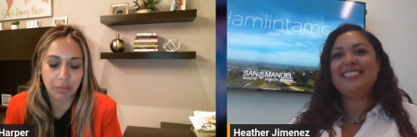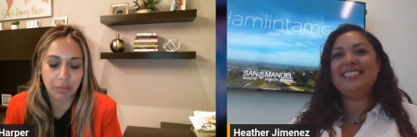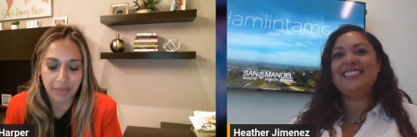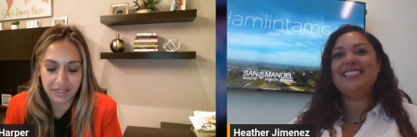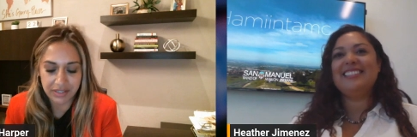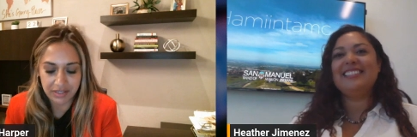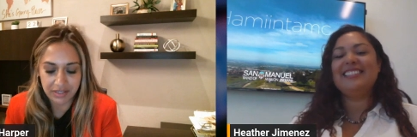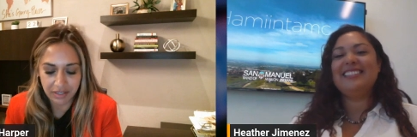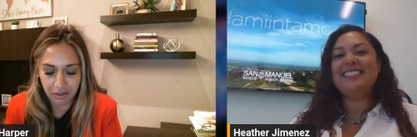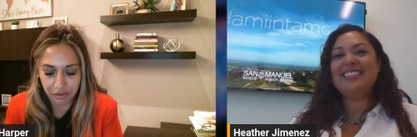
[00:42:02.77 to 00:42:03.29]
Speaker 1: your
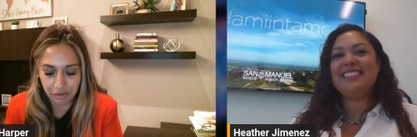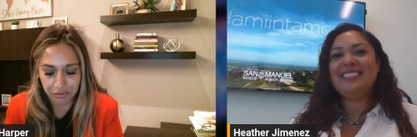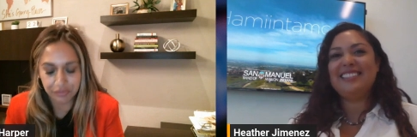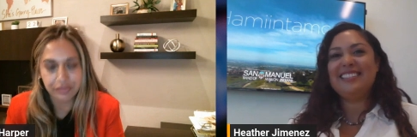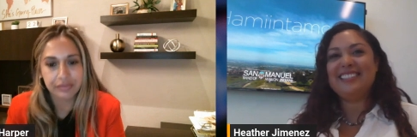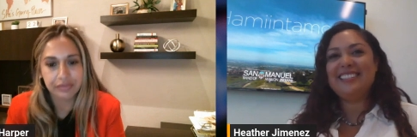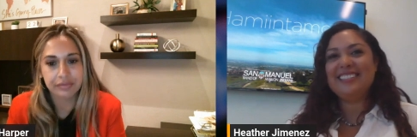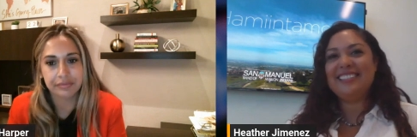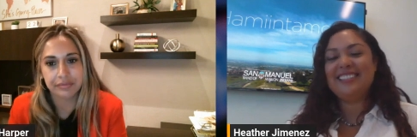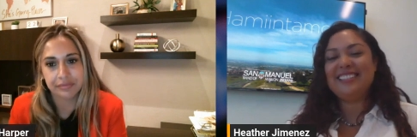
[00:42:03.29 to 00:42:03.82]
best
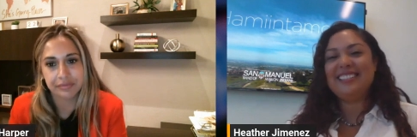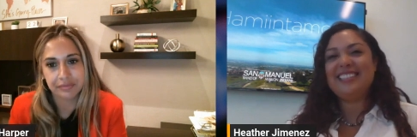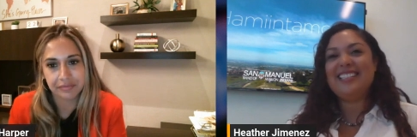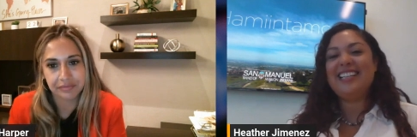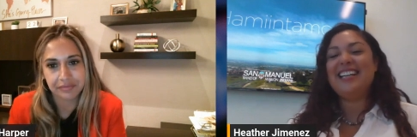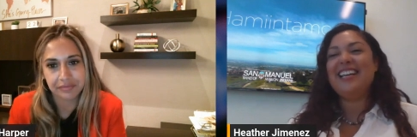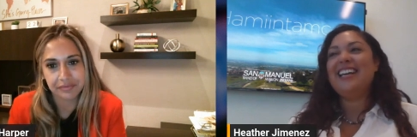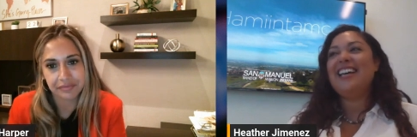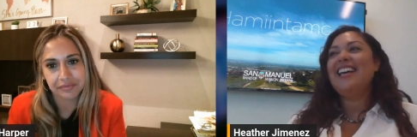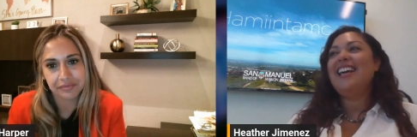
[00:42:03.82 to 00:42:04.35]
self?
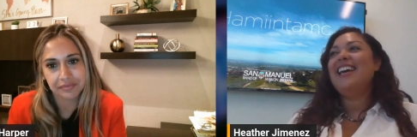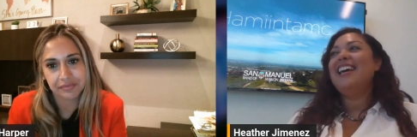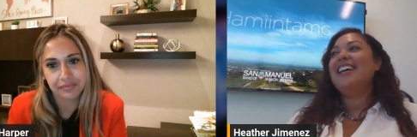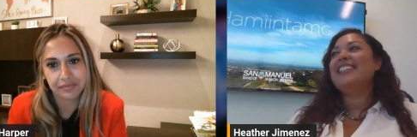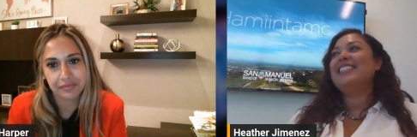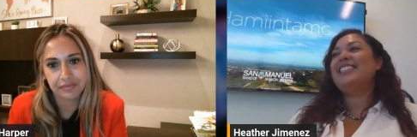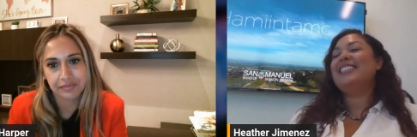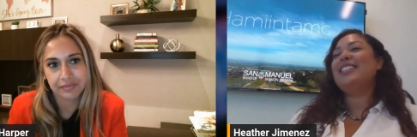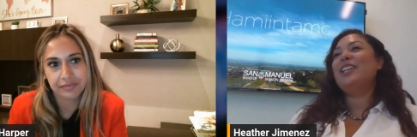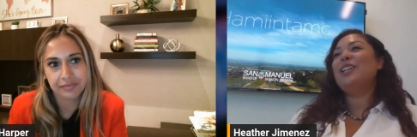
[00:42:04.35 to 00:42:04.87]

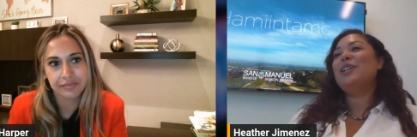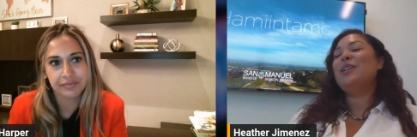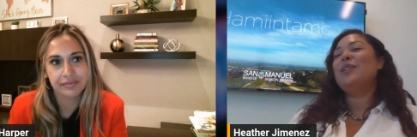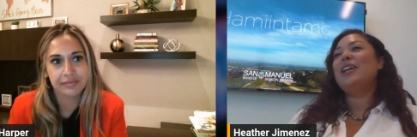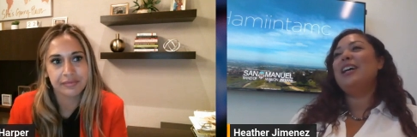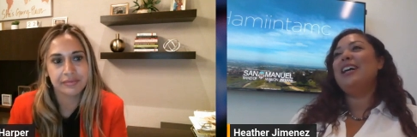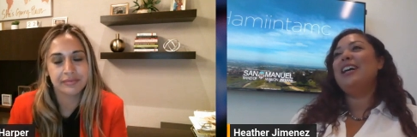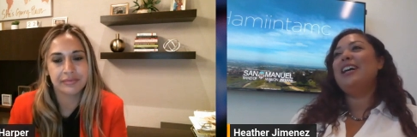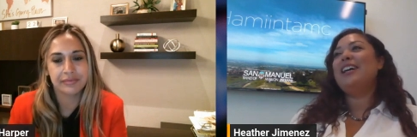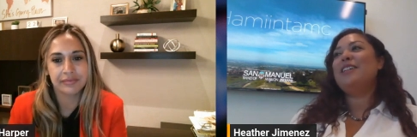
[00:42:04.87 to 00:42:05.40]
Speaker 2: So
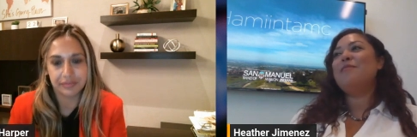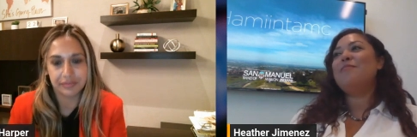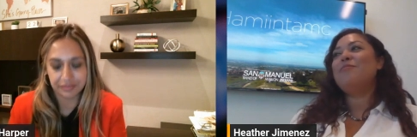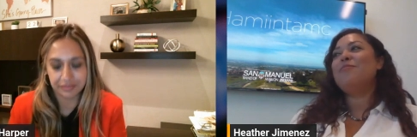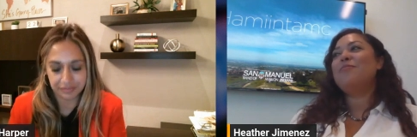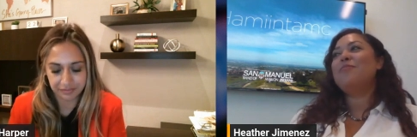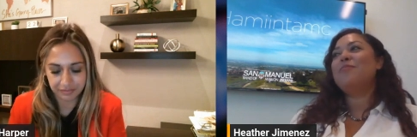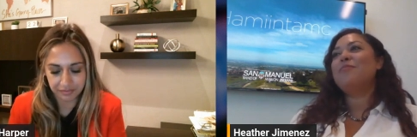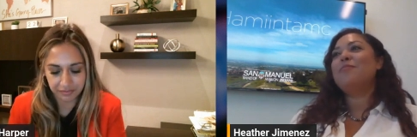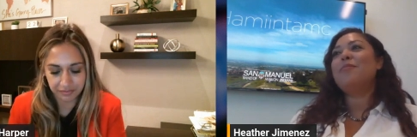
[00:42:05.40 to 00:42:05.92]
um,
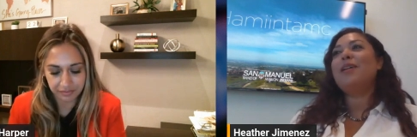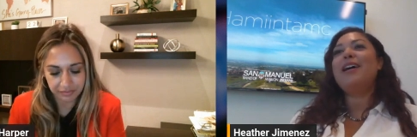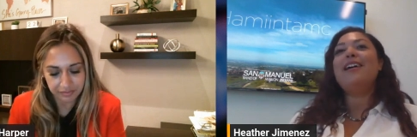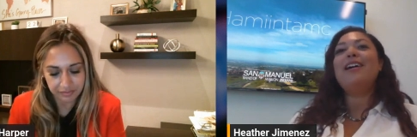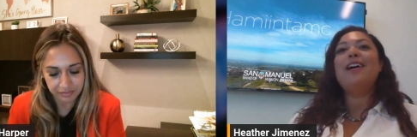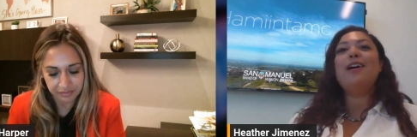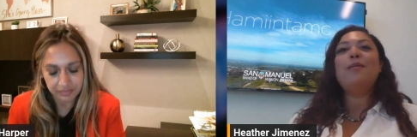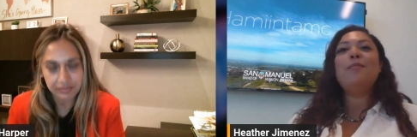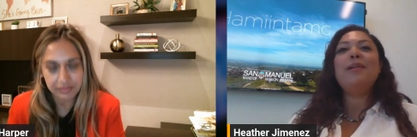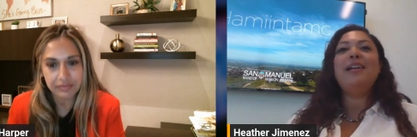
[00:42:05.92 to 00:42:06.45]
my
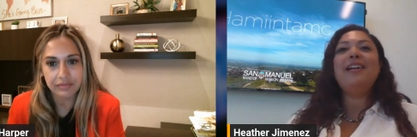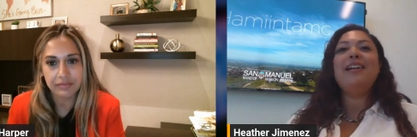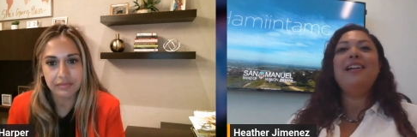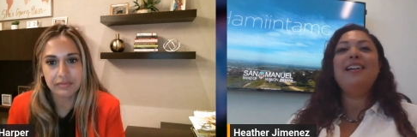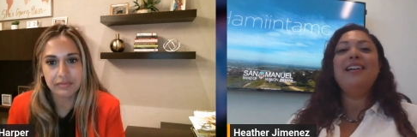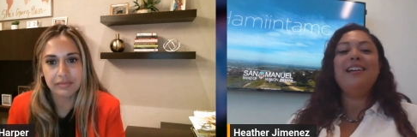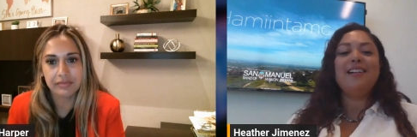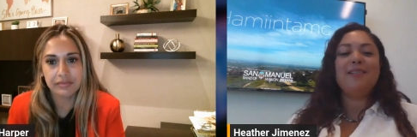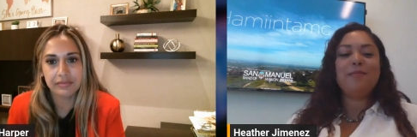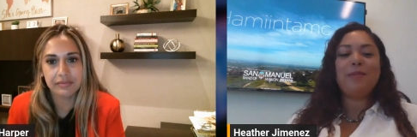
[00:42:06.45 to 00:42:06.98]

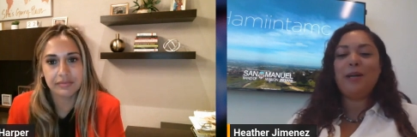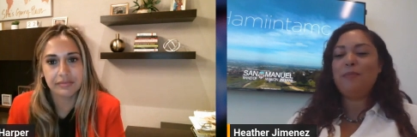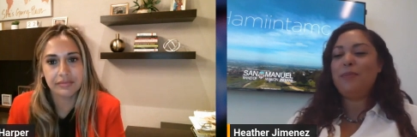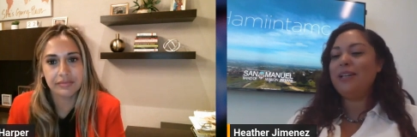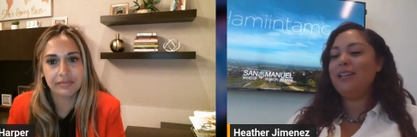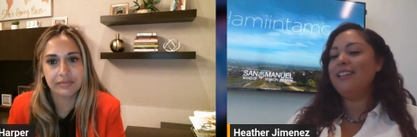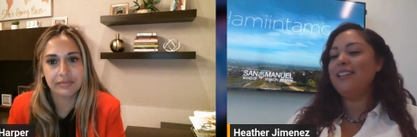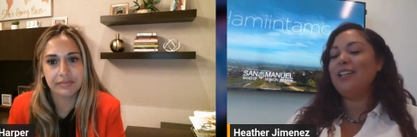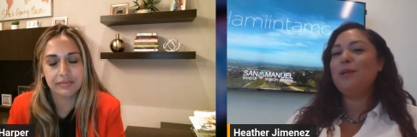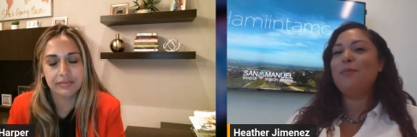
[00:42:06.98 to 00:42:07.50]
hobby might be a
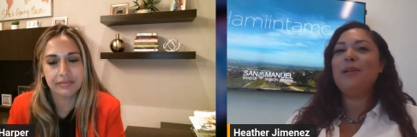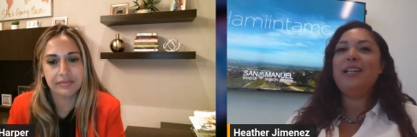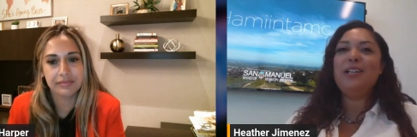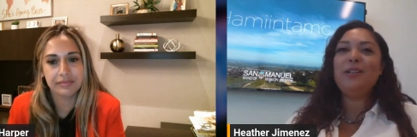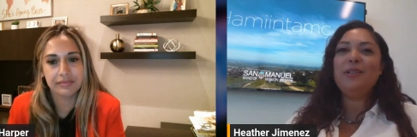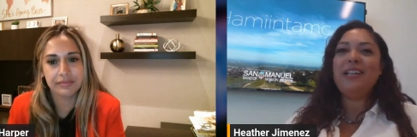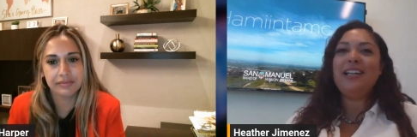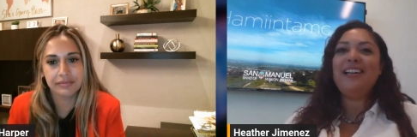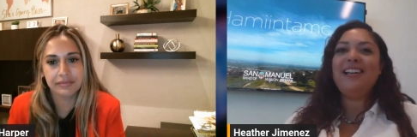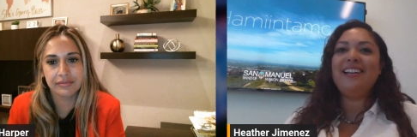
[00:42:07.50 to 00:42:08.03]
little bit
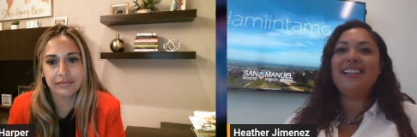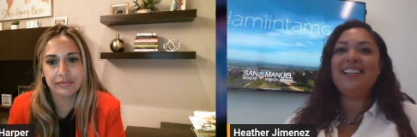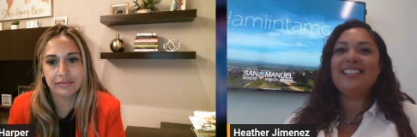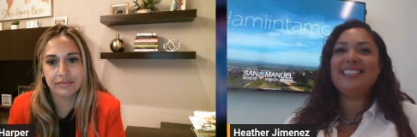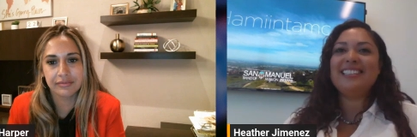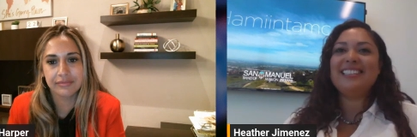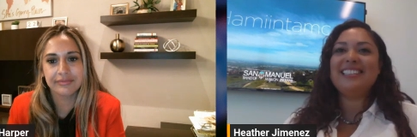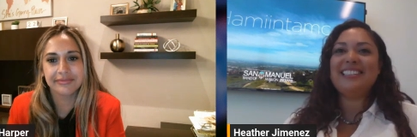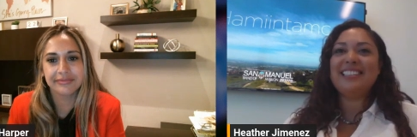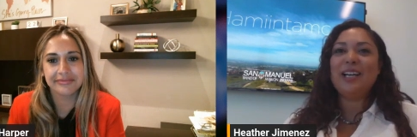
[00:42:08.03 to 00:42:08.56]
unique
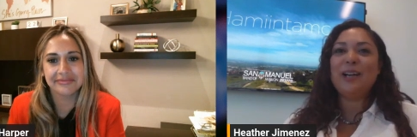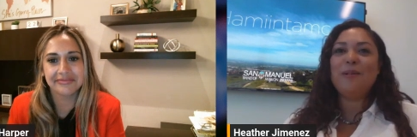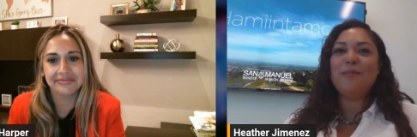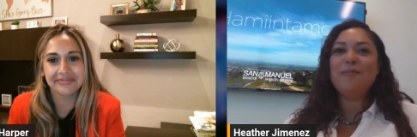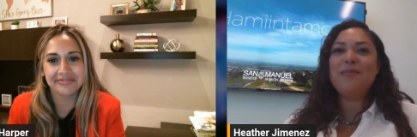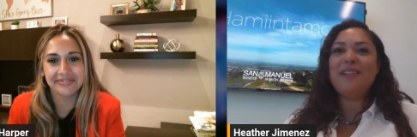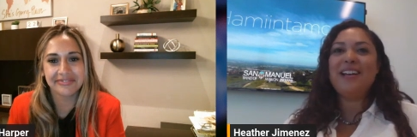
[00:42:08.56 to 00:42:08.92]
to some. Um,